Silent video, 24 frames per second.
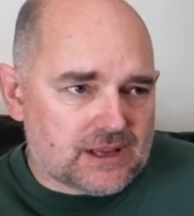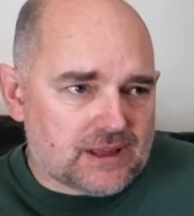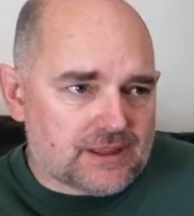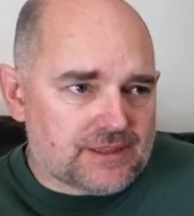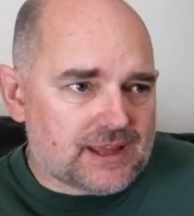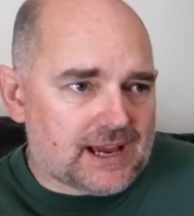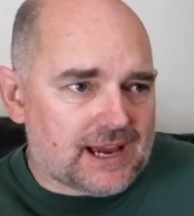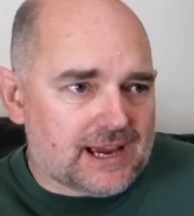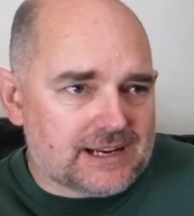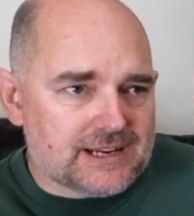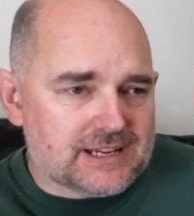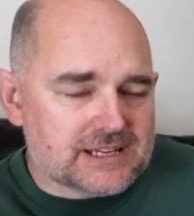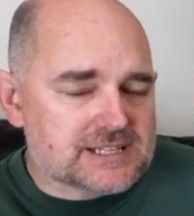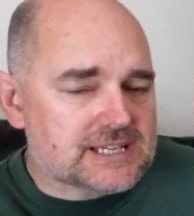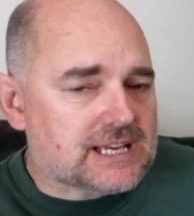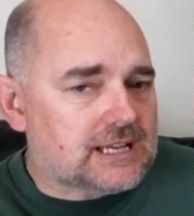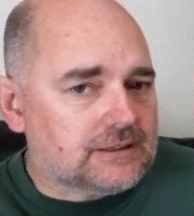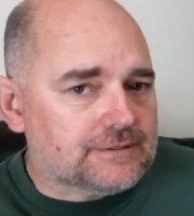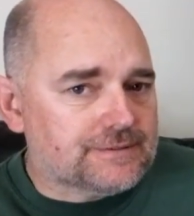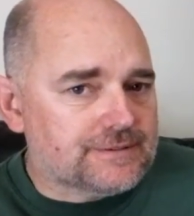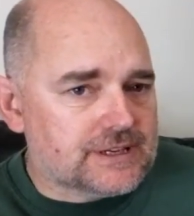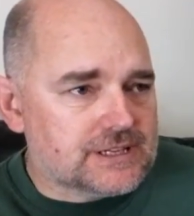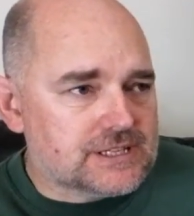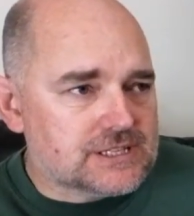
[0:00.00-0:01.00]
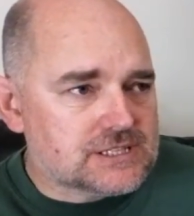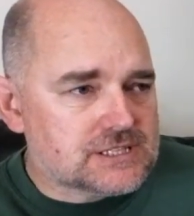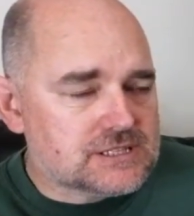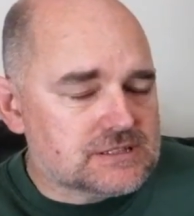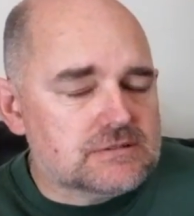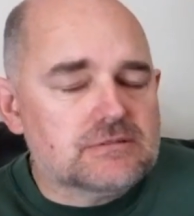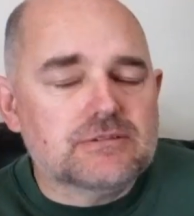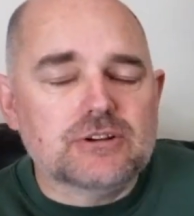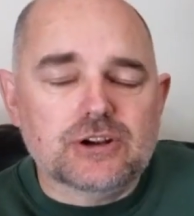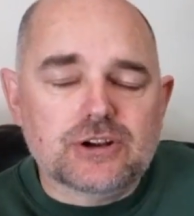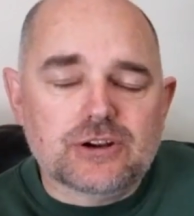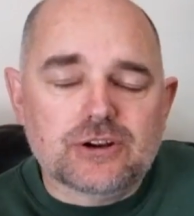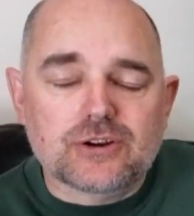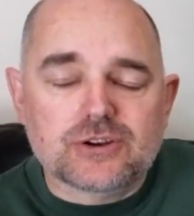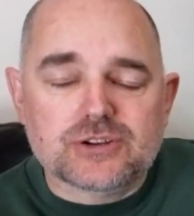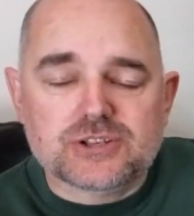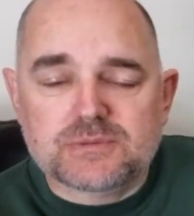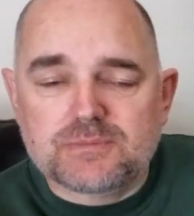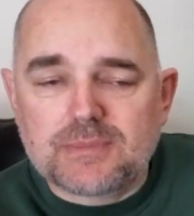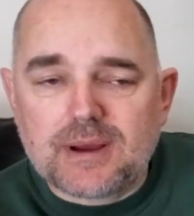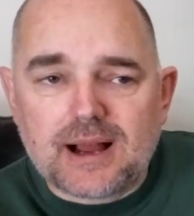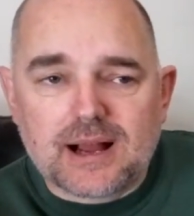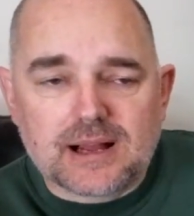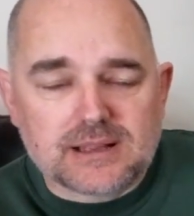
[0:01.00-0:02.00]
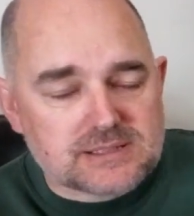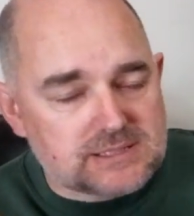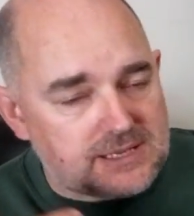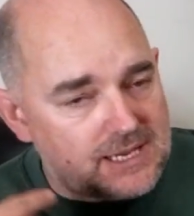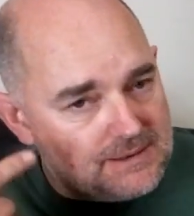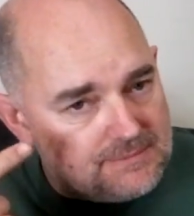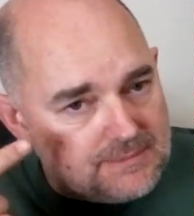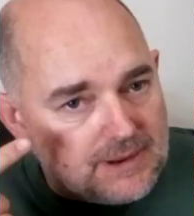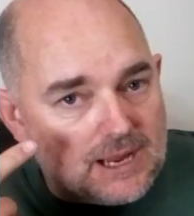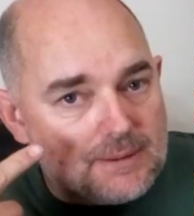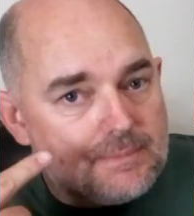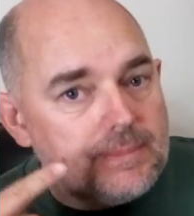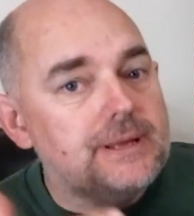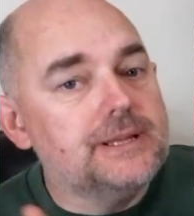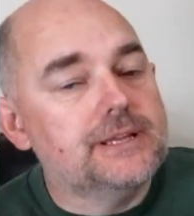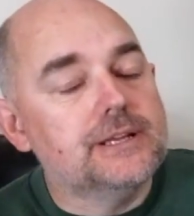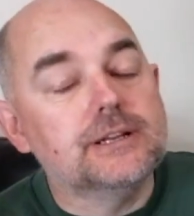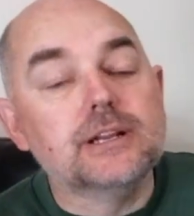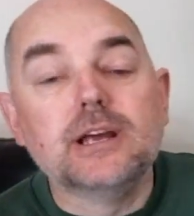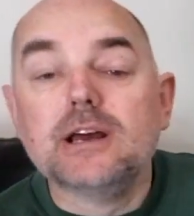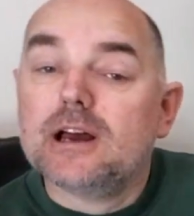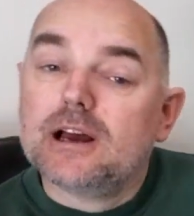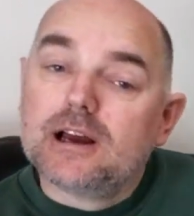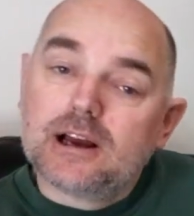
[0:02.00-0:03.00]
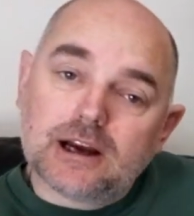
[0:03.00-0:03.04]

That in itself is not smart, in my opinion,